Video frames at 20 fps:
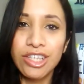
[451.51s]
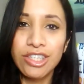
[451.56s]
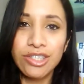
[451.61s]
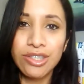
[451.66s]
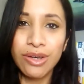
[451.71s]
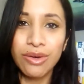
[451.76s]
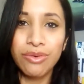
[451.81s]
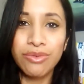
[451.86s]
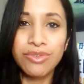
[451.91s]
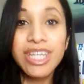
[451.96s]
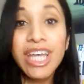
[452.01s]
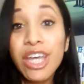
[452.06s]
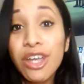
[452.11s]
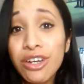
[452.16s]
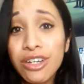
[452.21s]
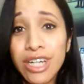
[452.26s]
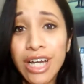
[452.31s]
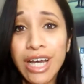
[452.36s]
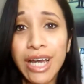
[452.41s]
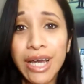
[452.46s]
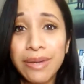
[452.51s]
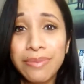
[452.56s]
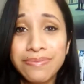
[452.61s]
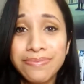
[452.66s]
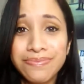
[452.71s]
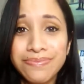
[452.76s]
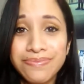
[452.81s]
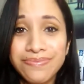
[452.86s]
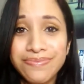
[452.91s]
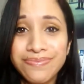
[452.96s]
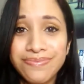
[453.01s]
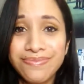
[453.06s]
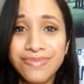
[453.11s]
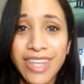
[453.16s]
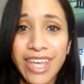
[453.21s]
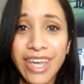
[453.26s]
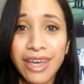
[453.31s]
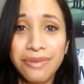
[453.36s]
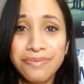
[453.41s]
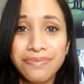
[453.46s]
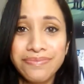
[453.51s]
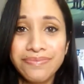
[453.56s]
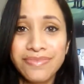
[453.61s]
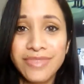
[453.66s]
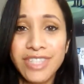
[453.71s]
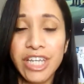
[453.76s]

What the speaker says: So take your time, okay?